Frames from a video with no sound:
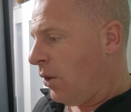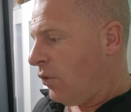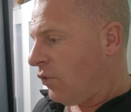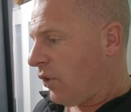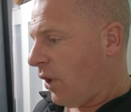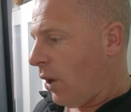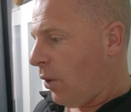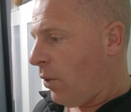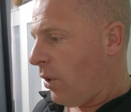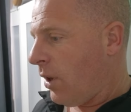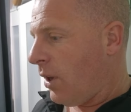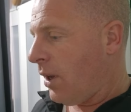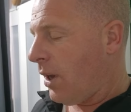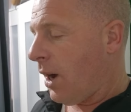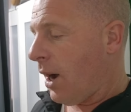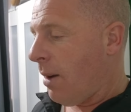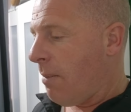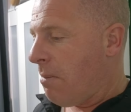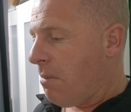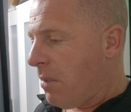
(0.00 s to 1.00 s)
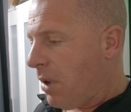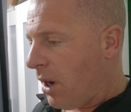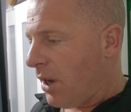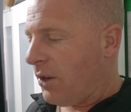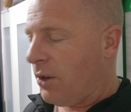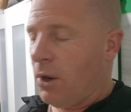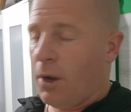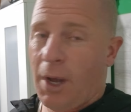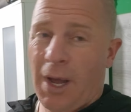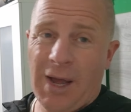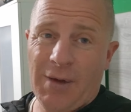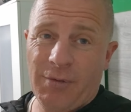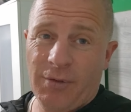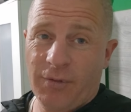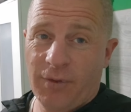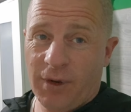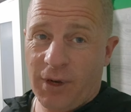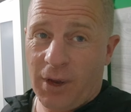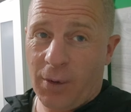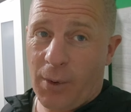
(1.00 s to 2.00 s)
So I might not have a
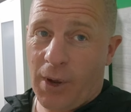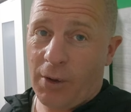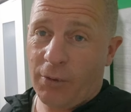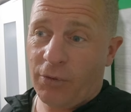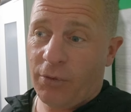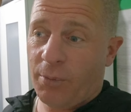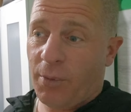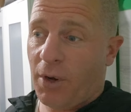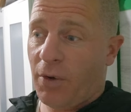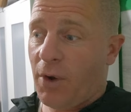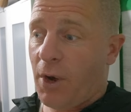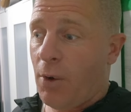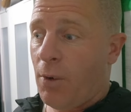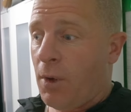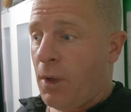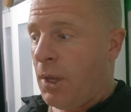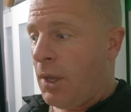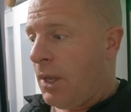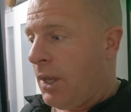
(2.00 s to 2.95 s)
video out tomorrow